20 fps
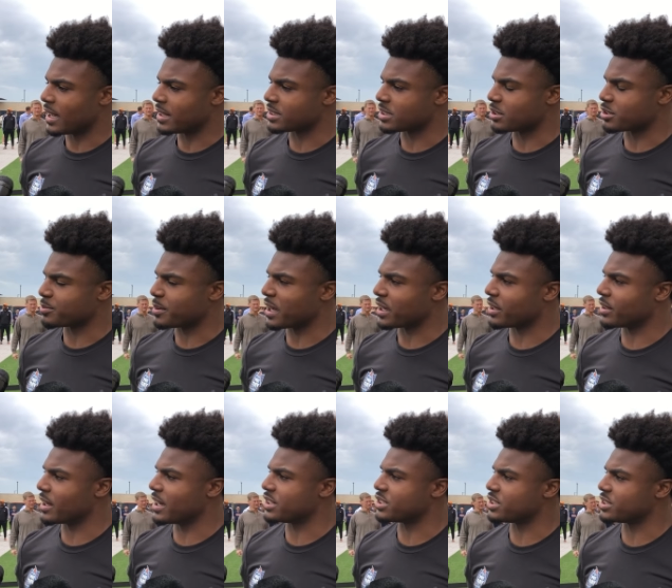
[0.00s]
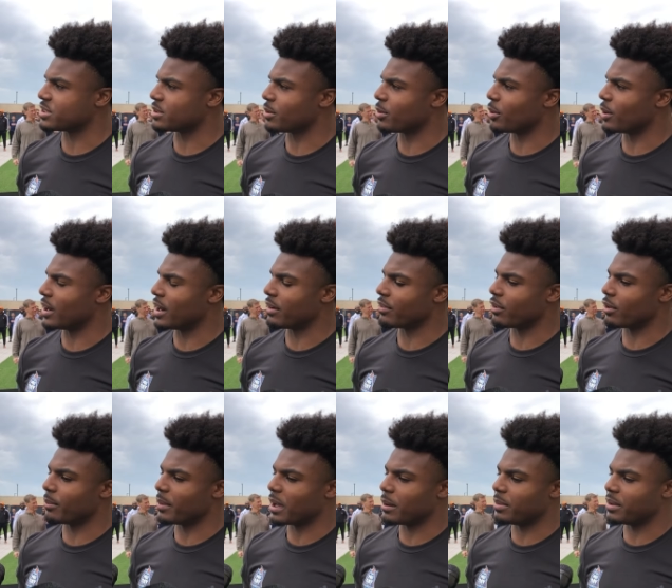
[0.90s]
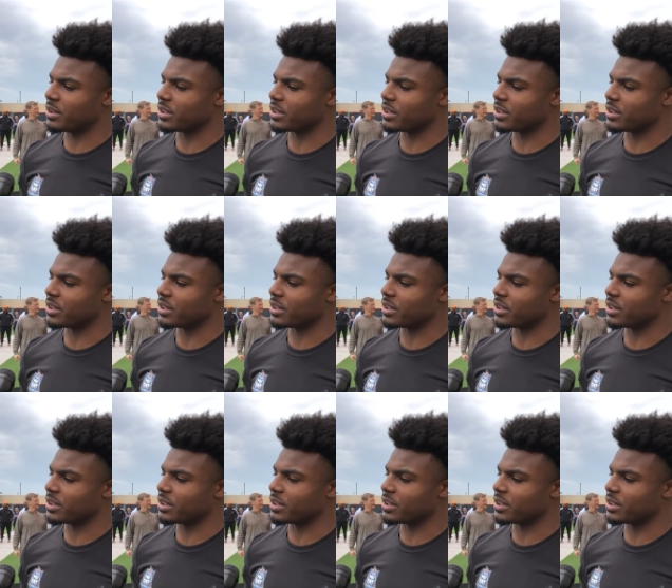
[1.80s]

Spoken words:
some speculations or whatever it may be,